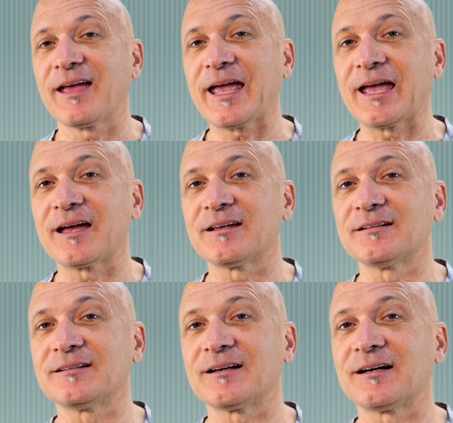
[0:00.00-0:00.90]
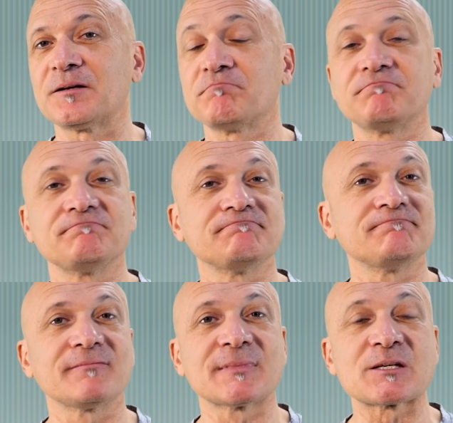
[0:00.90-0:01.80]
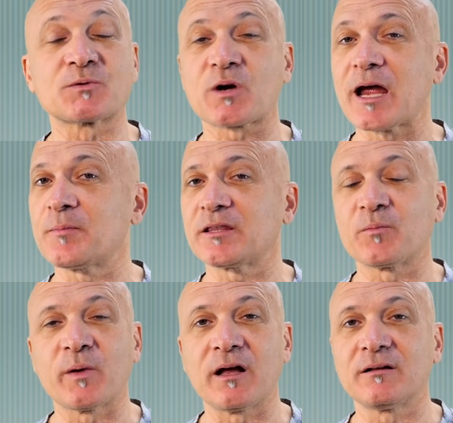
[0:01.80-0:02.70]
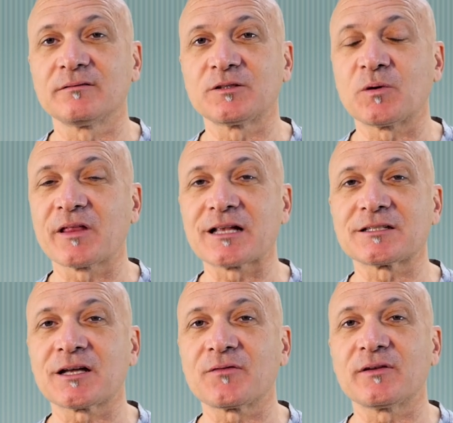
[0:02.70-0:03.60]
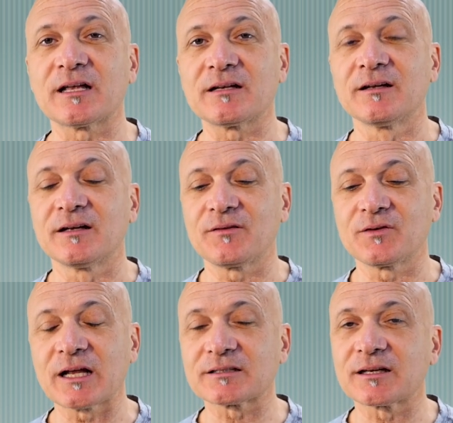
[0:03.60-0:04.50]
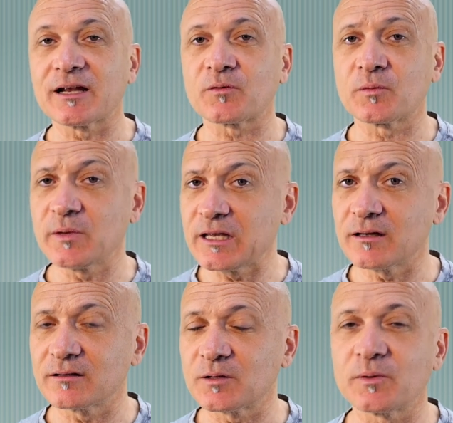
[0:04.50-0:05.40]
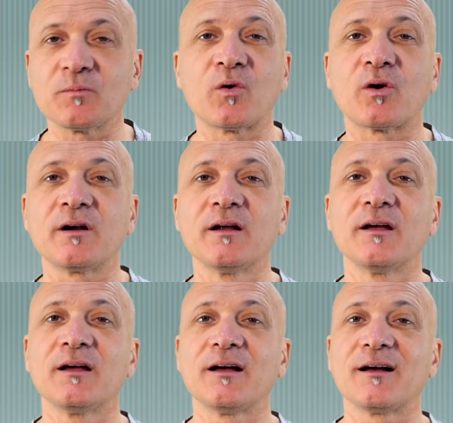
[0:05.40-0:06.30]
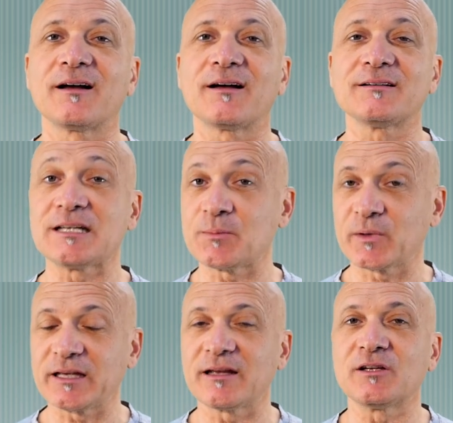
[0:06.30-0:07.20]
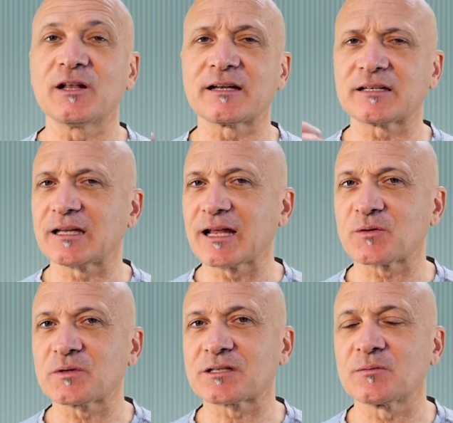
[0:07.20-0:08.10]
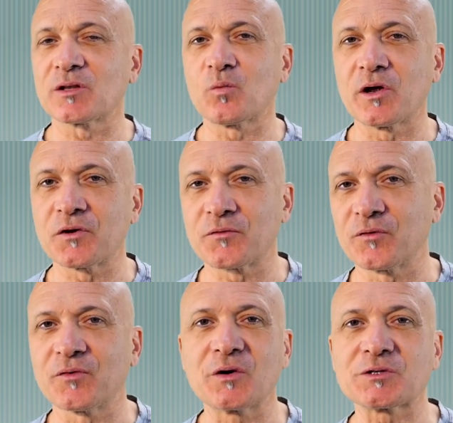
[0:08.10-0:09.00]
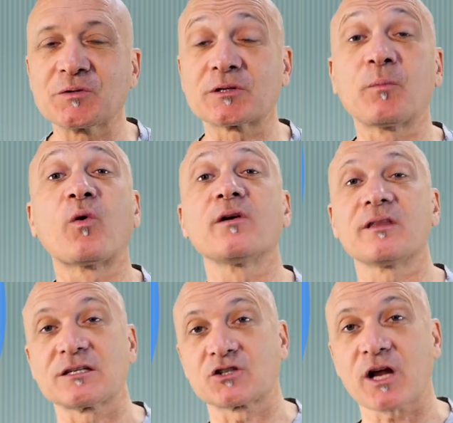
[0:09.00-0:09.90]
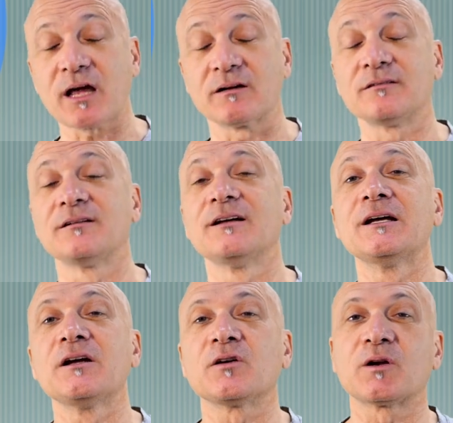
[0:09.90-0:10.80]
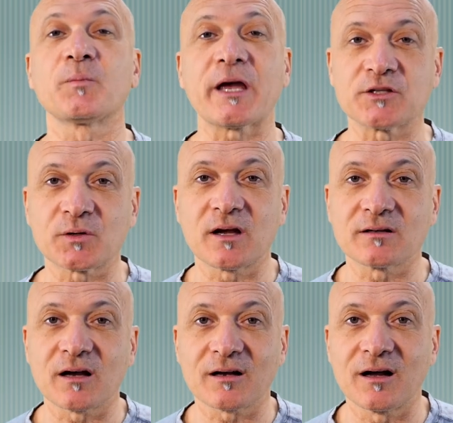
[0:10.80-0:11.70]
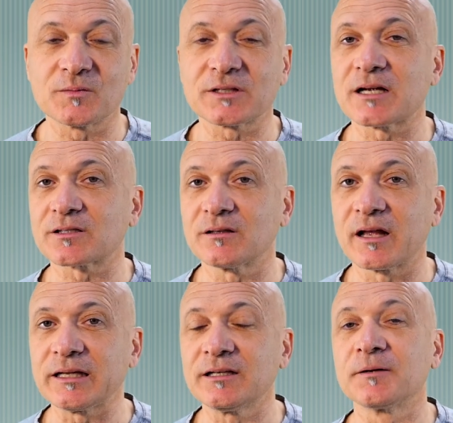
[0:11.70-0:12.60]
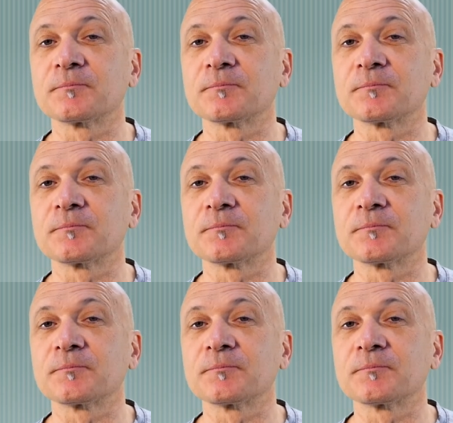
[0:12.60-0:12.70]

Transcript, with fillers: And subscribe, hit the bell, do all that stuff. And then if you'd like to connect with me a little bit more deeply, and you'd like to connect with some of the wonderful folks who support this channel, go to patreon.com/Kalani,